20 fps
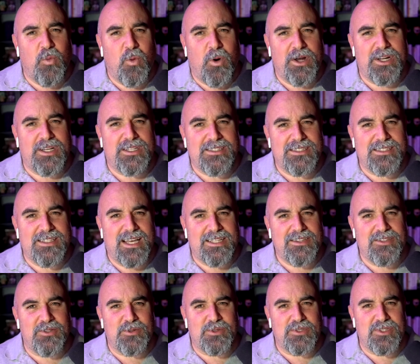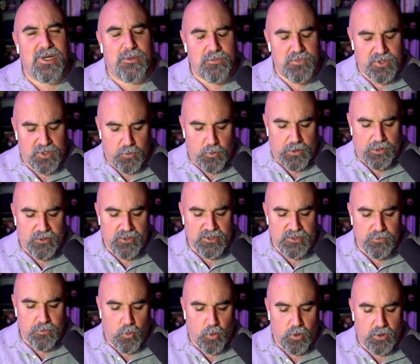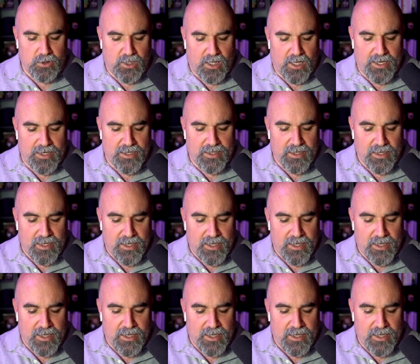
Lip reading: to instead do something where it's more like